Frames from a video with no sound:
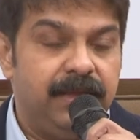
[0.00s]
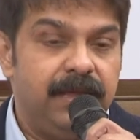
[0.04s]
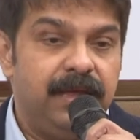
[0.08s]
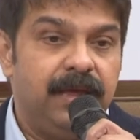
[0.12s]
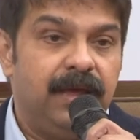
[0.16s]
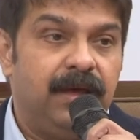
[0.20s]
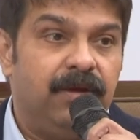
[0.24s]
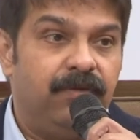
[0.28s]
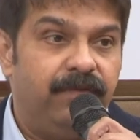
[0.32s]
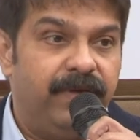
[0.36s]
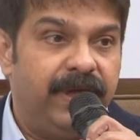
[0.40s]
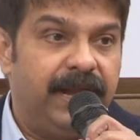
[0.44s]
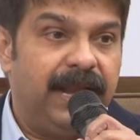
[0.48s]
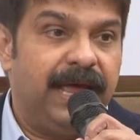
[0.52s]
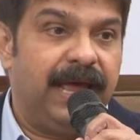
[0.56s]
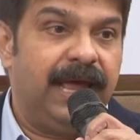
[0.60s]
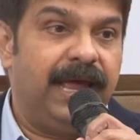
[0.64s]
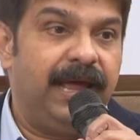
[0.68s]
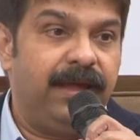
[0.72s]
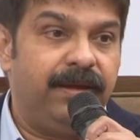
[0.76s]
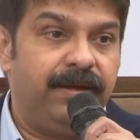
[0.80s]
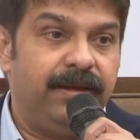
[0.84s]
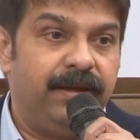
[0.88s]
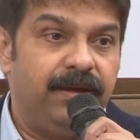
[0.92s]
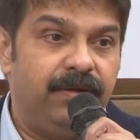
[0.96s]
When
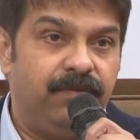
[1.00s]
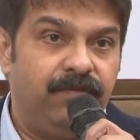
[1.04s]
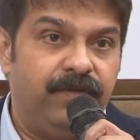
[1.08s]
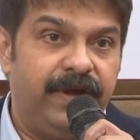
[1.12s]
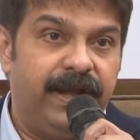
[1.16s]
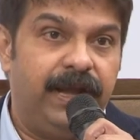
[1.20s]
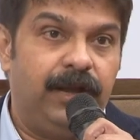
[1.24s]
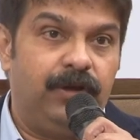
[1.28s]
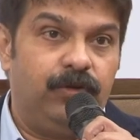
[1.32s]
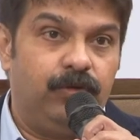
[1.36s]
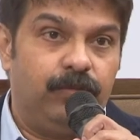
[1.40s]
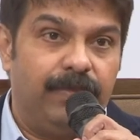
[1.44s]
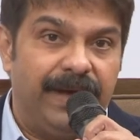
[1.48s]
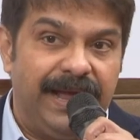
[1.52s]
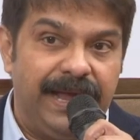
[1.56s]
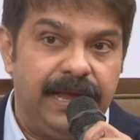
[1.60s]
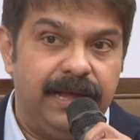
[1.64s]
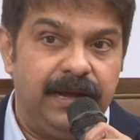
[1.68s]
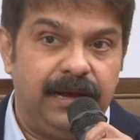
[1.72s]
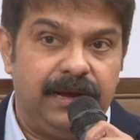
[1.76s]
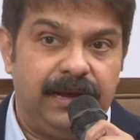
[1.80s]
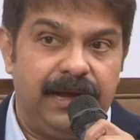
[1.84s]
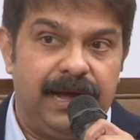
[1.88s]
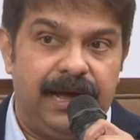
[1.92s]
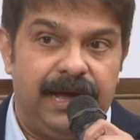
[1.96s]
I went to buy
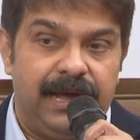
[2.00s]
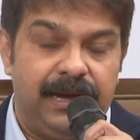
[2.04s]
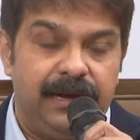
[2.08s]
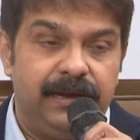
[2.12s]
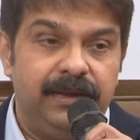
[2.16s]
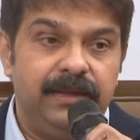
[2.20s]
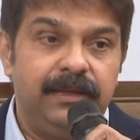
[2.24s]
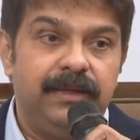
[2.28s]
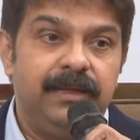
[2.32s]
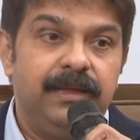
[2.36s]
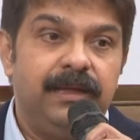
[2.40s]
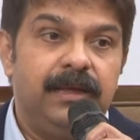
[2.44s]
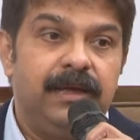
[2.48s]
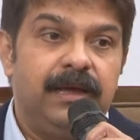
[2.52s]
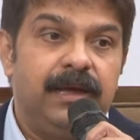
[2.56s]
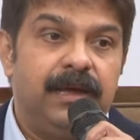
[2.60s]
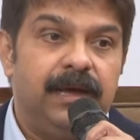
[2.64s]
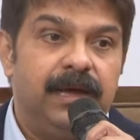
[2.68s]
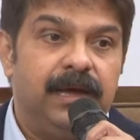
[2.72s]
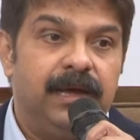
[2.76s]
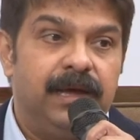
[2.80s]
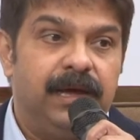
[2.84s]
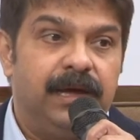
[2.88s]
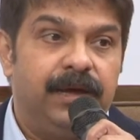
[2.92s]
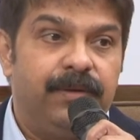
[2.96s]
a car,
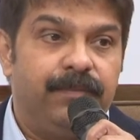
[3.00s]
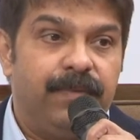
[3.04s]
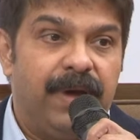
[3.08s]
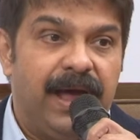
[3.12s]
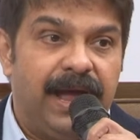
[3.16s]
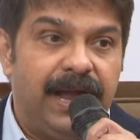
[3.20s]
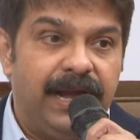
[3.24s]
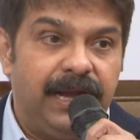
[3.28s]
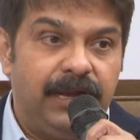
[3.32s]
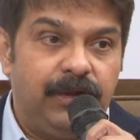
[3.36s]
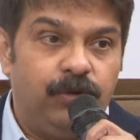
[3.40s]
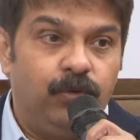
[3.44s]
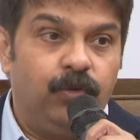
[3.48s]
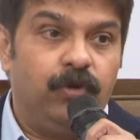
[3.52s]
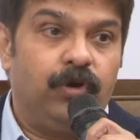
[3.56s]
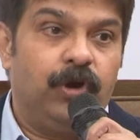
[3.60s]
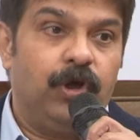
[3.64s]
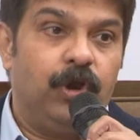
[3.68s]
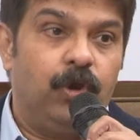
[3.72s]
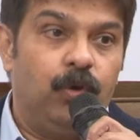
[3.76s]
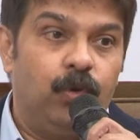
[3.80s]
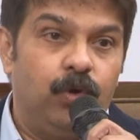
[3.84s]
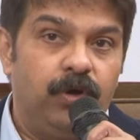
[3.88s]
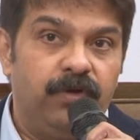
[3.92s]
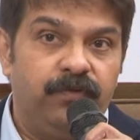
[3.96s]
uh, I took a
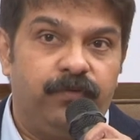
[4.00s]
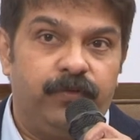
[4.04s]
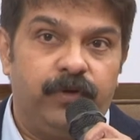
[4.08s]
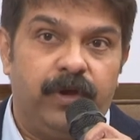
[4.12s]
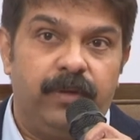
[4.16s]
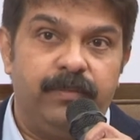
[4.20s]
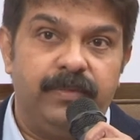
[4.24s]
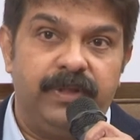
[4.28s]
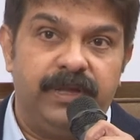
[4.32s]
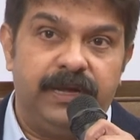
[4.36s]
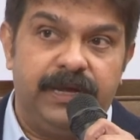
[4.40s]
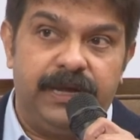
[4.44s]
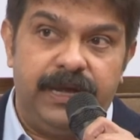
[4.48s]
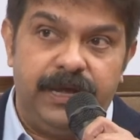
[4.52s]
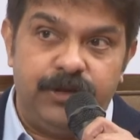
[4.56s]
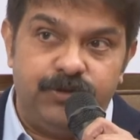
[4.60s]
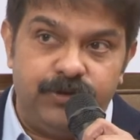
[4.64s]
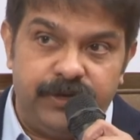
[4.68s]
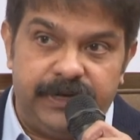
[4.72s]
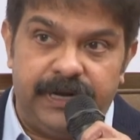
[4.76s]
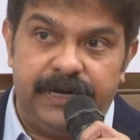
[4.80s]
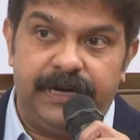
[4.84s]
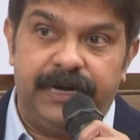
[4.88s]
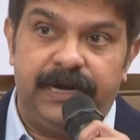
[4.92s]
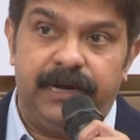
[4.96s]
loan from the
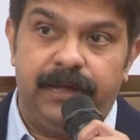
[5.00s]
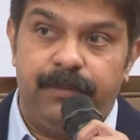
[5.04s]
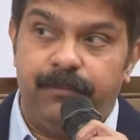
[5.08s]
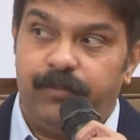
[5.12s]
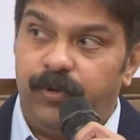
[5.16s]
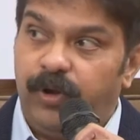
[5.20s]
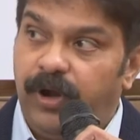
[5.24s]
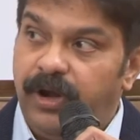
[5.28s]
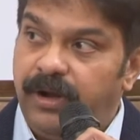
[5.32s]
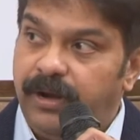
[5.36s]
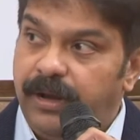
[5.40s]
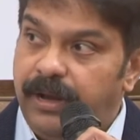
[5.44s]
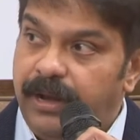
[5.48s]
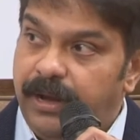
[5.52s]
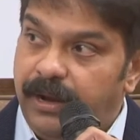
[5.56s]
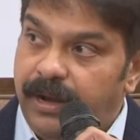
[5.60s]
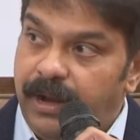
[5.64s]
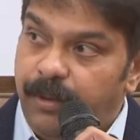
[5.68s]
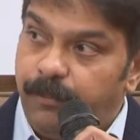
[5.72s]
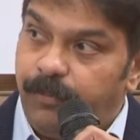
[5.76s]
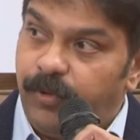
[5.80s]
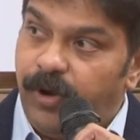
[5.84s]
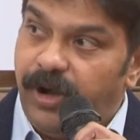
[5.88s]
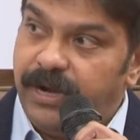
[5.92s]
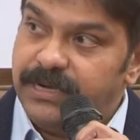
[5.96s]
educated employed,
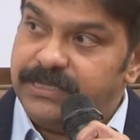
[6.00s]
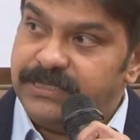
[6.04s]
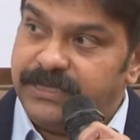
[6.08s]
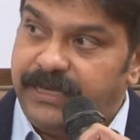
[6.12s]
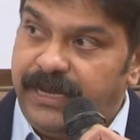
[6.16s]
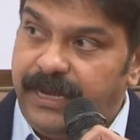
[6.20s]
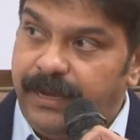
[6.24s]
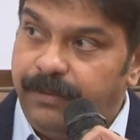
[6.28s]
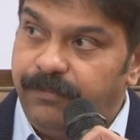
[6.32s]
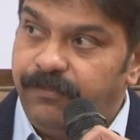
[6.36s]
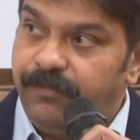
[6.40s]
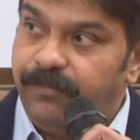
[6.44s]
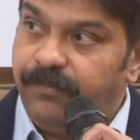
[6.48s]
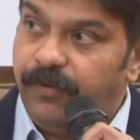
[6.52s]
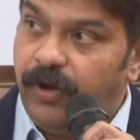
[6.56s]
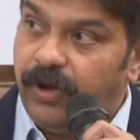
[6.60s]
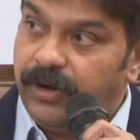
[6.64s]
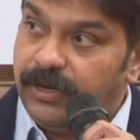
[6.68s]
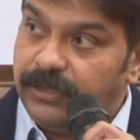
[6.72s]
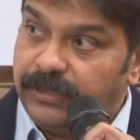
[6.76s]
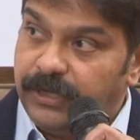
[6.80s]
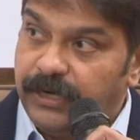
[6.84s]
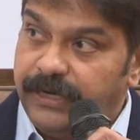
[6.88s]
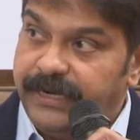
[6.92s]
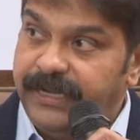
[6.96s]
unemployed scheme or
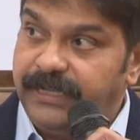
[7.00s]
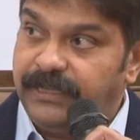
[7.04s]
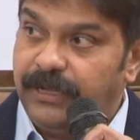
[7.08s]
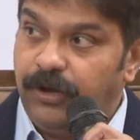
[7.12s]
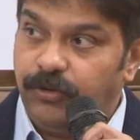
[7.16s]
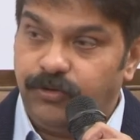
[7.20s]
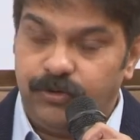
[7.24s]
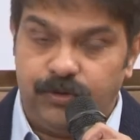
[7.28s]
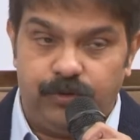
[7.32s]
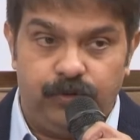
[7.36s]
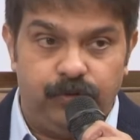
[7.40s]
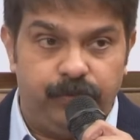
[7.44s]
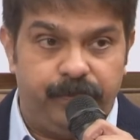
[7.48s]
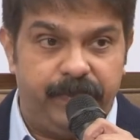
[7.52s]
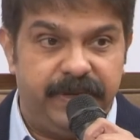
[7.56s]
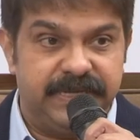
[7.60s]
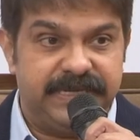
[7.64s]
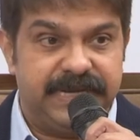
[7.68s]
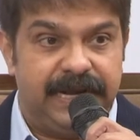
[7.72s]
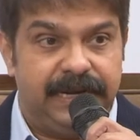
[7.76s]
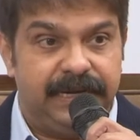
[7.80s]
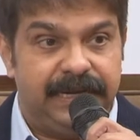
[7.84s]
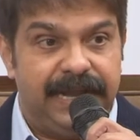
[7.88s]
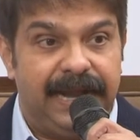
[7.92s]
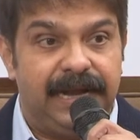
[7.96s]
30,000 rupees
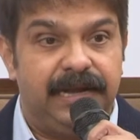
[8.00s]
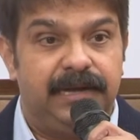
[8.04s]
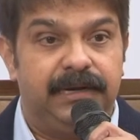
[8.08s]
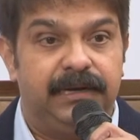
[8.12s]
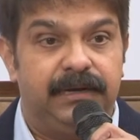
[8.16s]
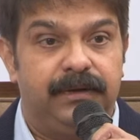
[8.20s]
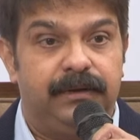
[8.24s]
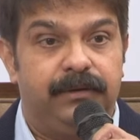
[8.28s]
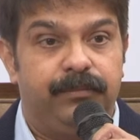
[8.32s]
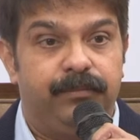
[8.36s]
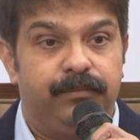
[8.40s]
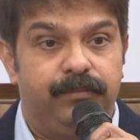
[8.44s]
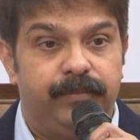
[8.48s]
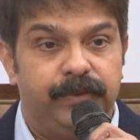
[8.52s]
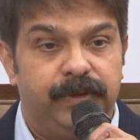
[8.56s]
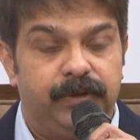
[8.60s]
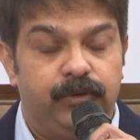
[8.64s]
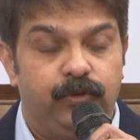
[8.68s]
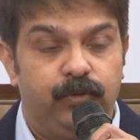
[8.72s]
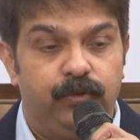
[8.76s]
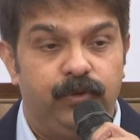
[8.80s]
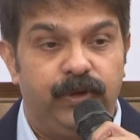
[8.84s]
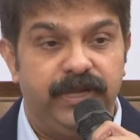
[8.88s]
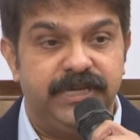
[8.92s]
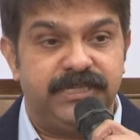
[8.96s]
and that the
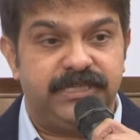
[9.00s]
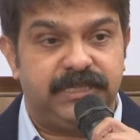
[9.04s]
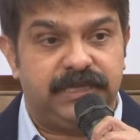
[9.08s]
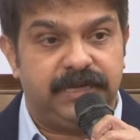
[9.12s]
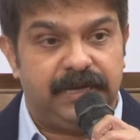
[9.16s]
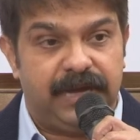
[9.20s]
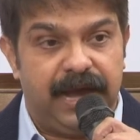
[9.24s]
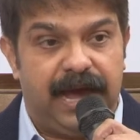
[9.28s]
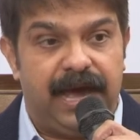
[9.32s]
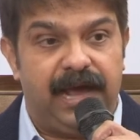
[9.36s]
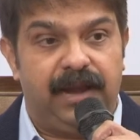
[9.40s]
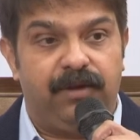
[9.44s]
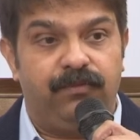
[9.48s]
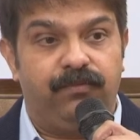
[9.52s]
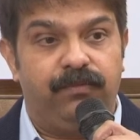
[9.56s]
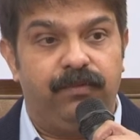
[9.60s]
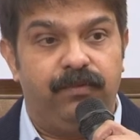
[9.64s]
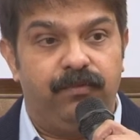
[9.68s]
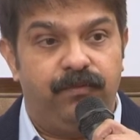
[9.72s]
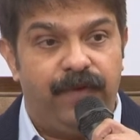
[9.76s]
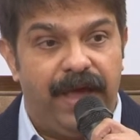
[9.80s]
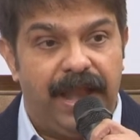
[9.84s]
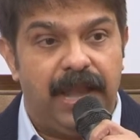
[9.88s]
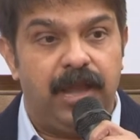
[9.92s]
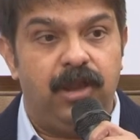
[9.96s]
tourist car
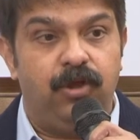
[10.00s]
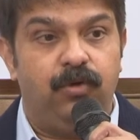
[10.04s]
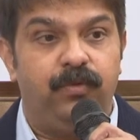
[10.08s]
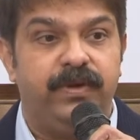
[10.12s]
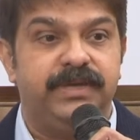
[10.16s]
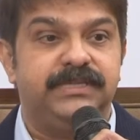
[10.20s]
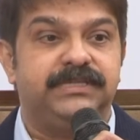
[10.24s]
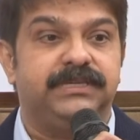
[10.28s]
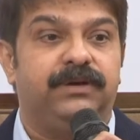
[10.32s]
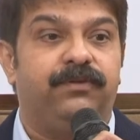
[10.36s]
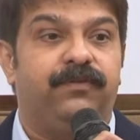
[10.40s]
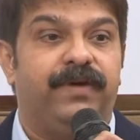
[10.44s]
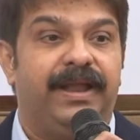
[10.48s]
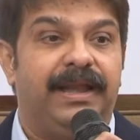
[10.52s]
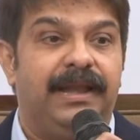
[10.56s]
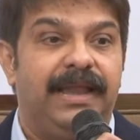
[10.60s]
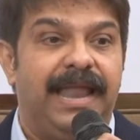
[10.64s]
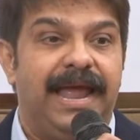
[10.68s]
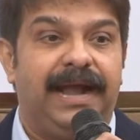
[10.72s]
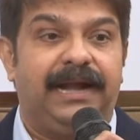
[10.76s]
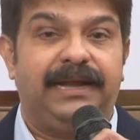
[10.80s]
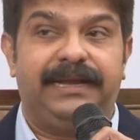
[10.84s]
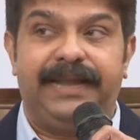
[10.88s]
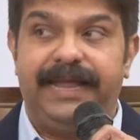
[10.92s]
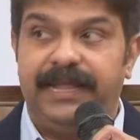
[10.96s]
value is a 1
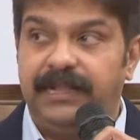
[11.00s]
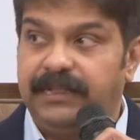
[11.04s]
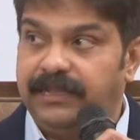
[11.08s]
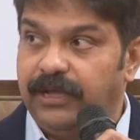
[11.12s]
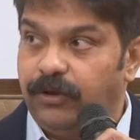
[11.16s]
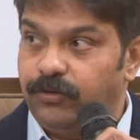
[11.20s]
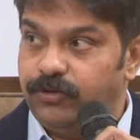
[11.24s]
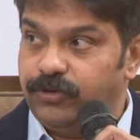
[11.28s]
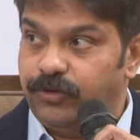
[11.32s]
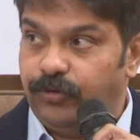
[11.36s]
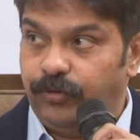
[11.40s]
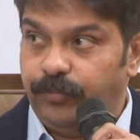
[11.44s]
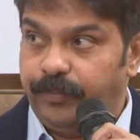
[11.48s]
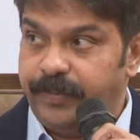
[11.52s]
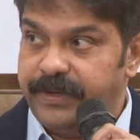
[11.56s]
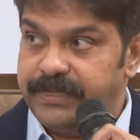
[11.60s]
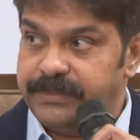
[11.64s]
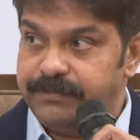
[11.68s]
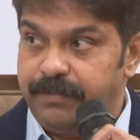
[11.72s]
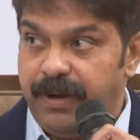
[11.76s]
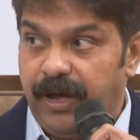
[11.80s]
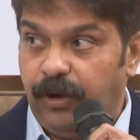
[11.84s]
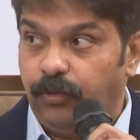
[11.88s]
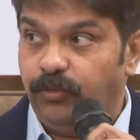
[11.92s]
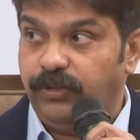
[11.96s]
lakh 10,000
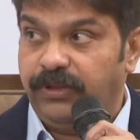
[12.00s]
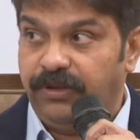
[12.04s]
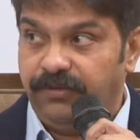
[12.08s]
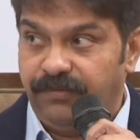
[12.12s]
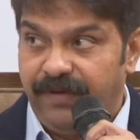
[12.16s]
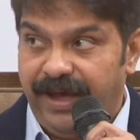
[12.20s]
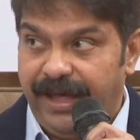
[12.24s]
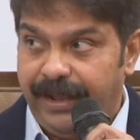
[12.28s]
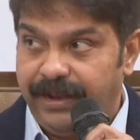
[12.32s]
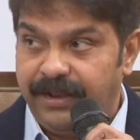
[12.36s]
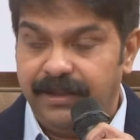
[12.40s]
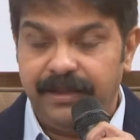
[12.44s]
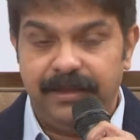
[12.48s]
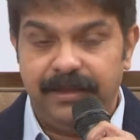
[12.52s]
rupees, Maruti van.